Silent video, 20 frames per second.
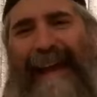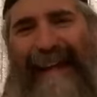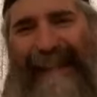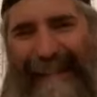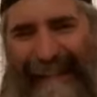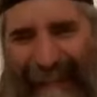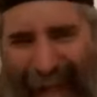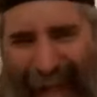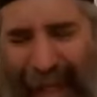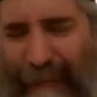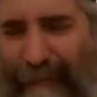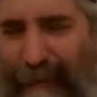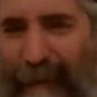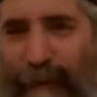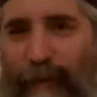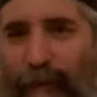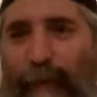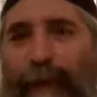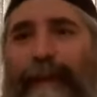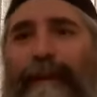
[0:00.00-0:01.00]
And dive
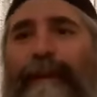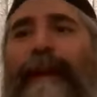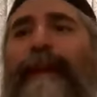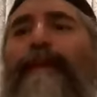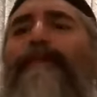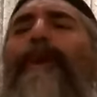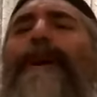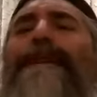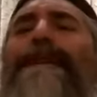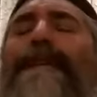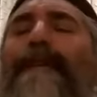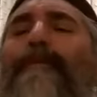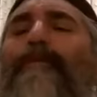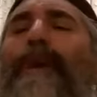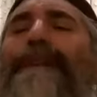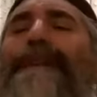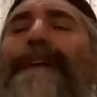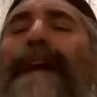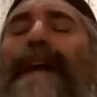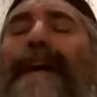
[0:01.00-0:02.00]
into it. And what,
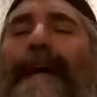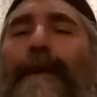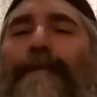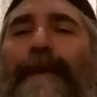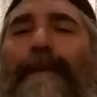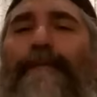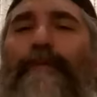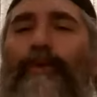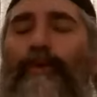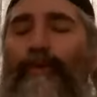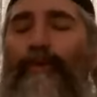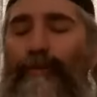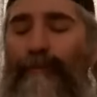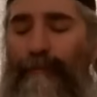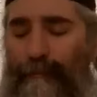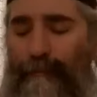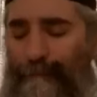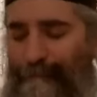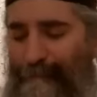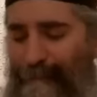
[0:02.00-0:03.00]
what Chachamim do,
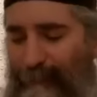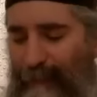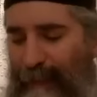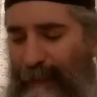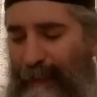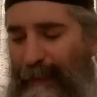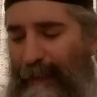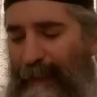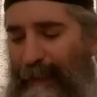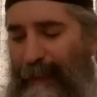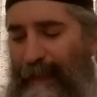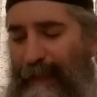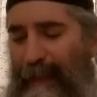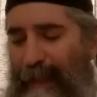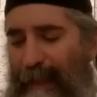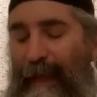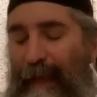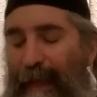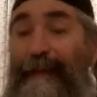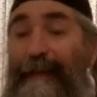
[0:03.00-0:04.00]

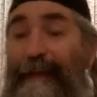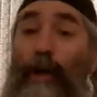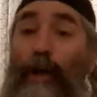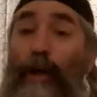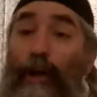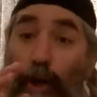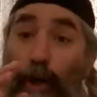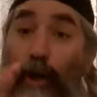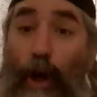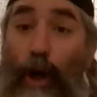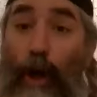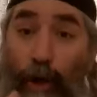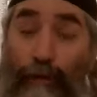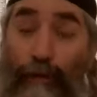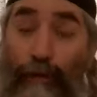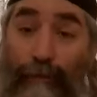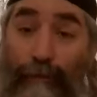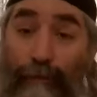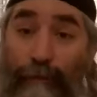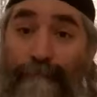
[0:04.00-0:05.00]
they're going to
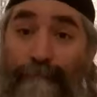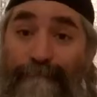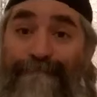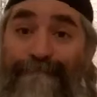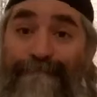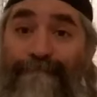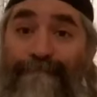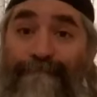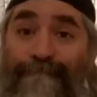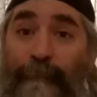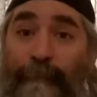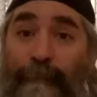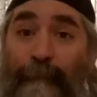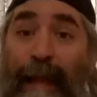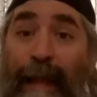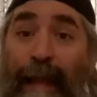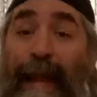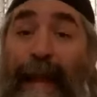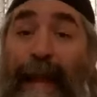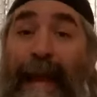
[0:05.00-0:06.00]
go
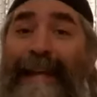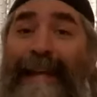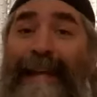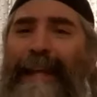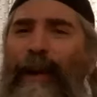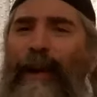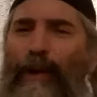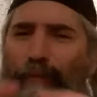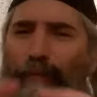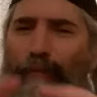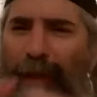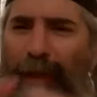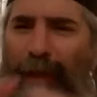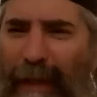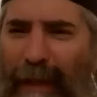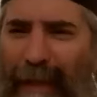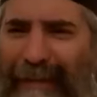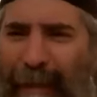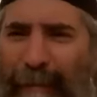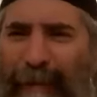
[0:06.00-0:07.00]
and they're going to
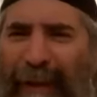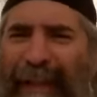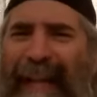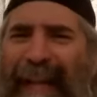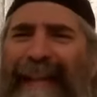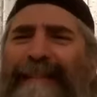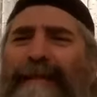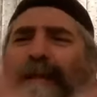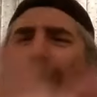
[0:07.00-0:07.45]
bring us something that